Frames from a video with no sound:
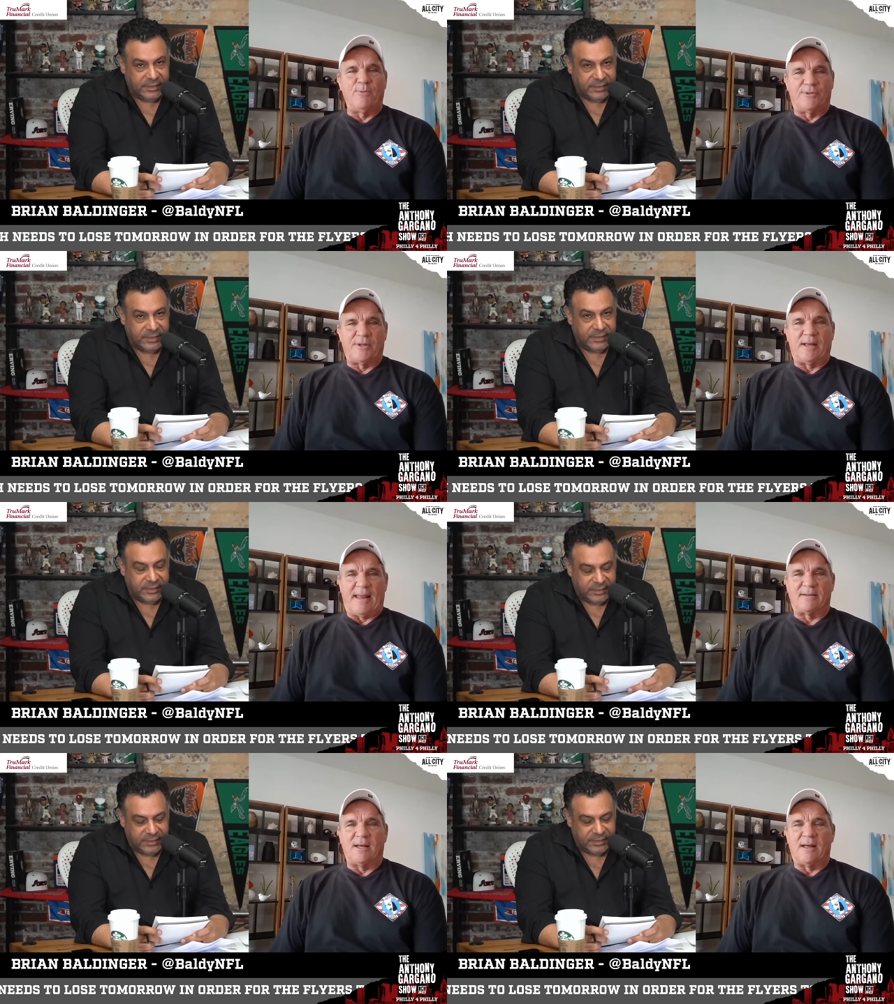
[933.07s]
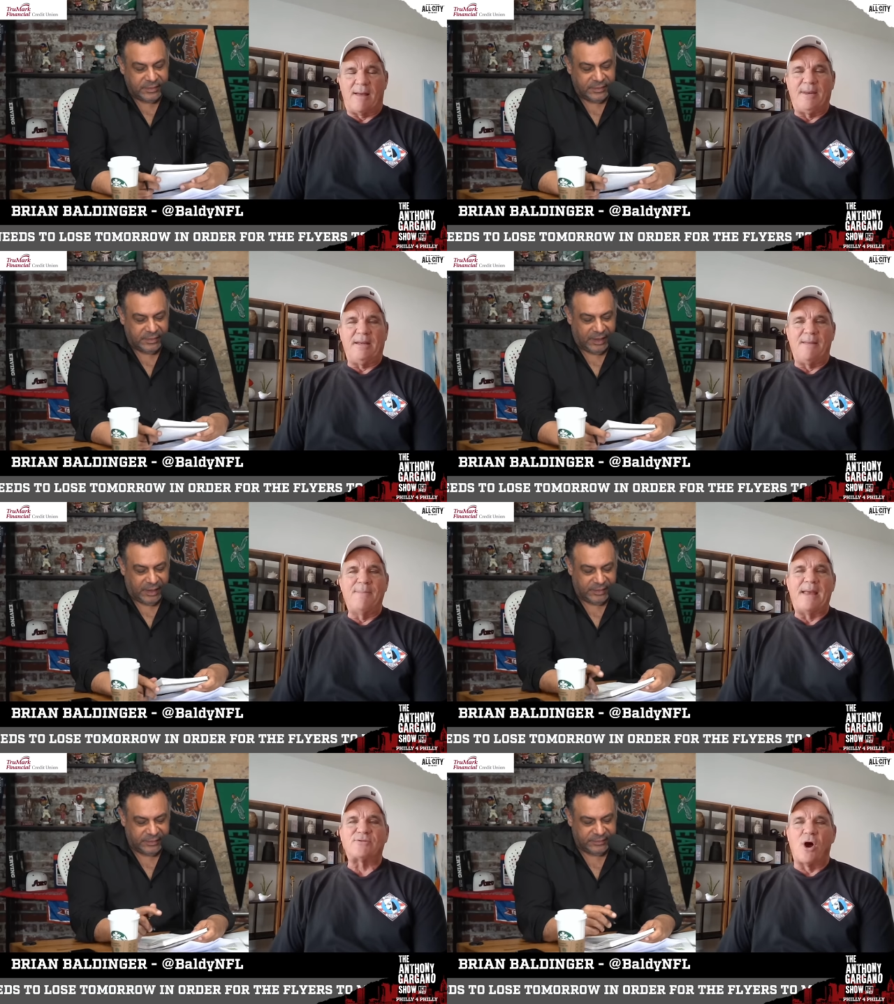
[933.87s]
Speaker 1: with Atlanta. I mean, yeah. it
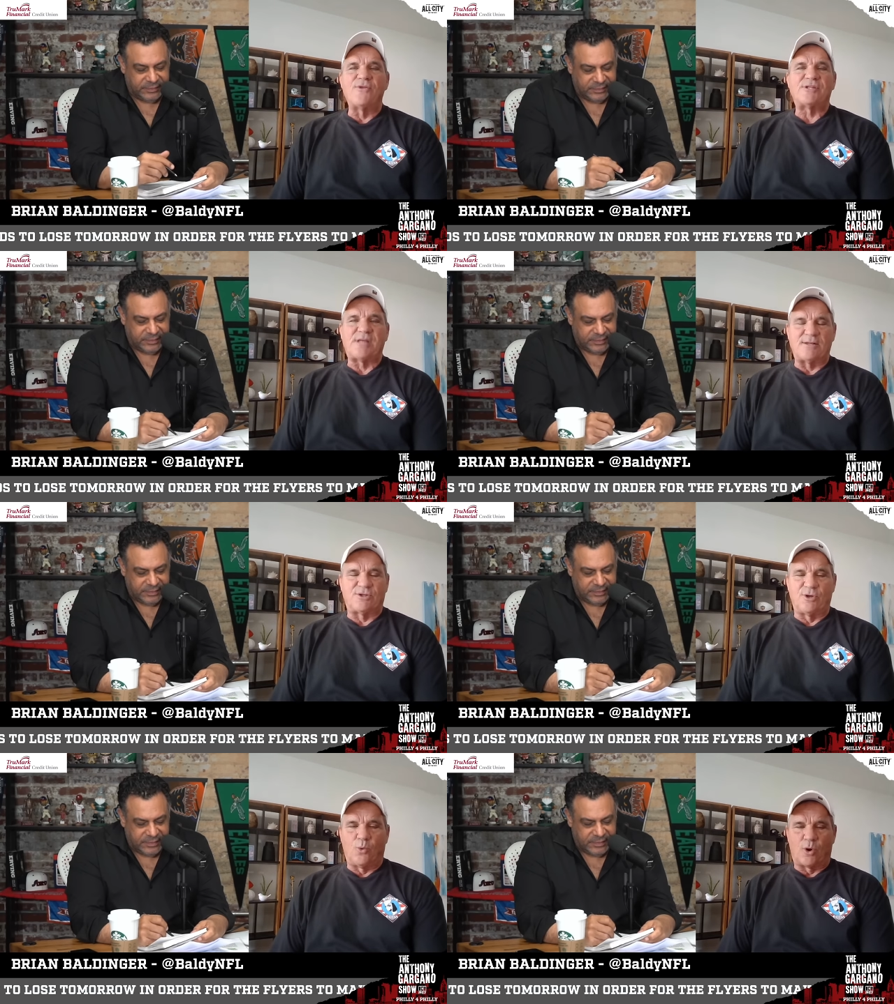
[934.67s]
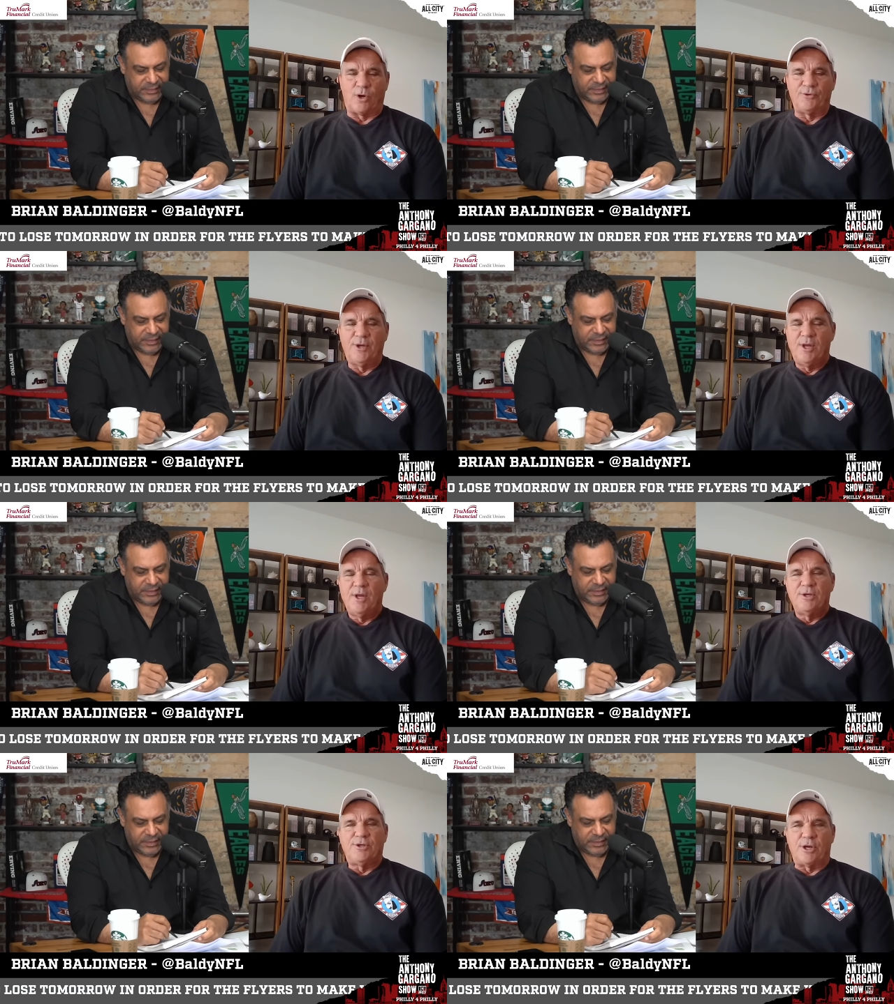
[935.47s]
makes all the sense in the world
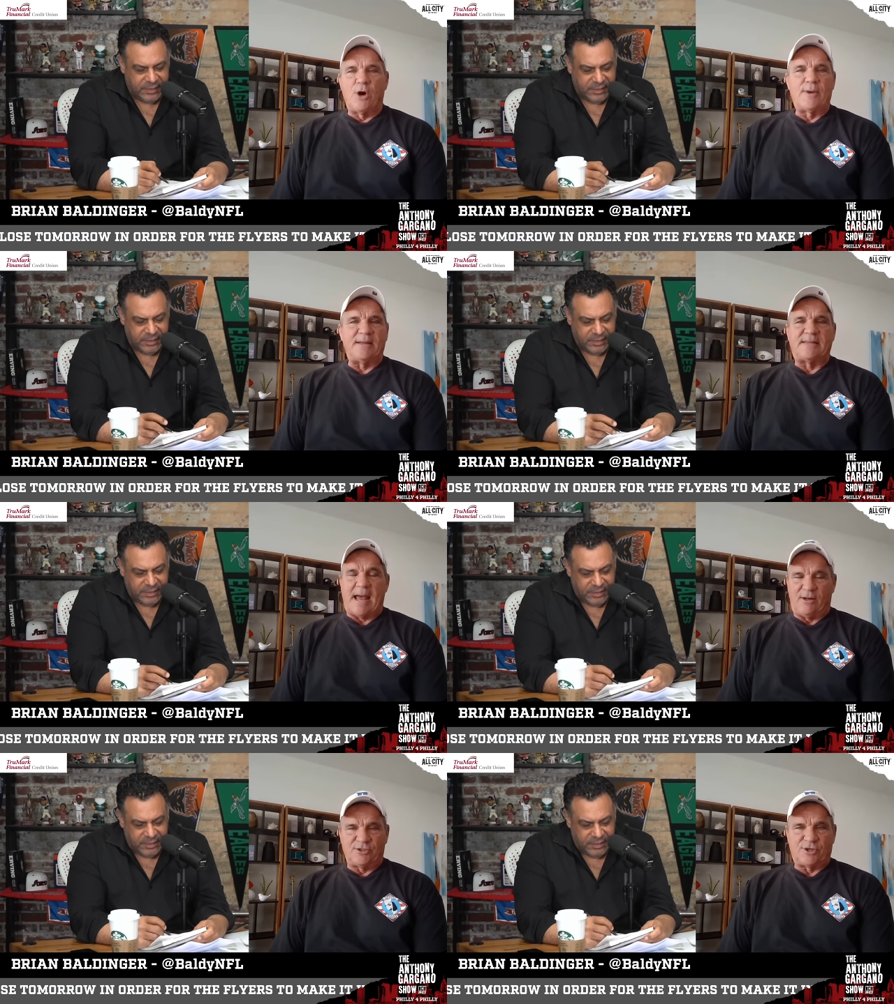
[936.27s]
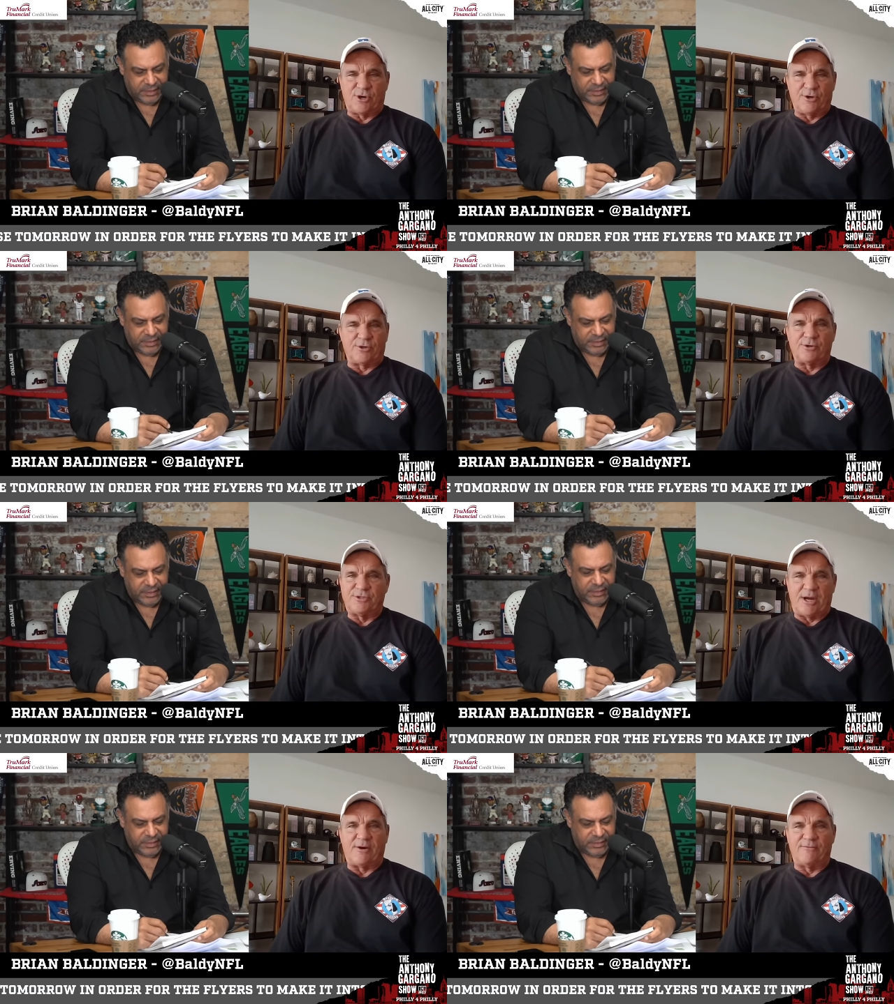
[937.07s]
to go get Dallas Turner or
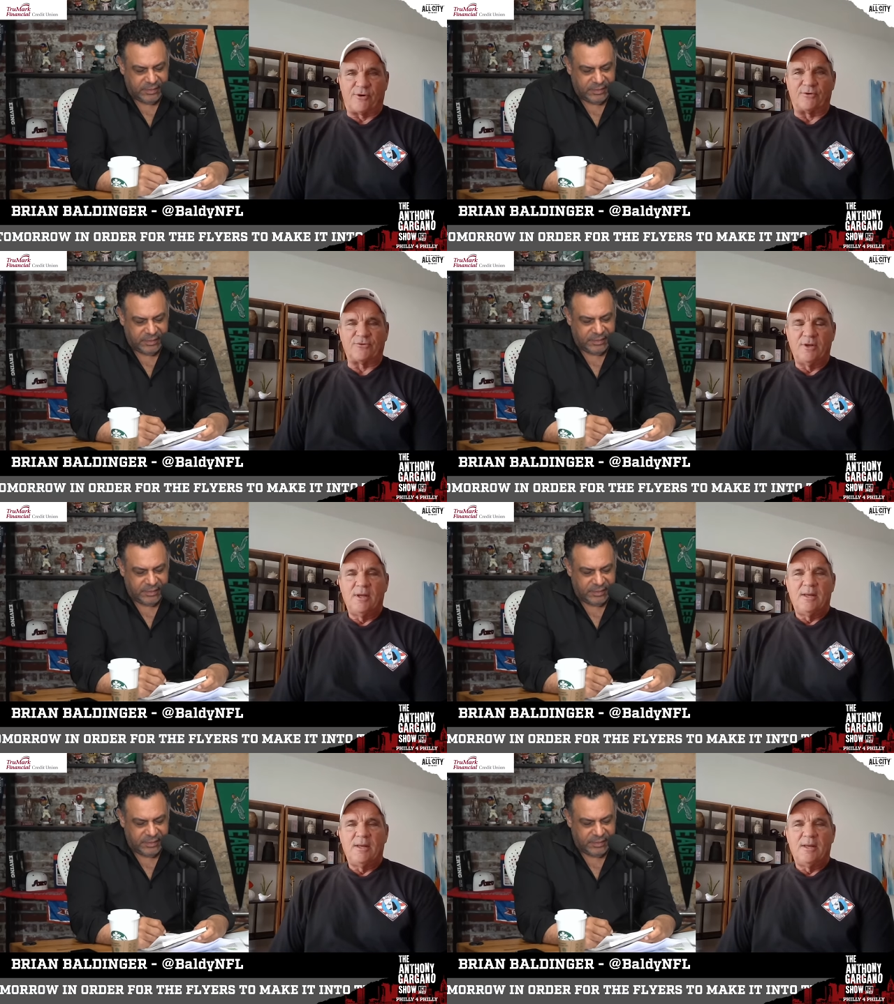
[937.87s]
Jared Verse.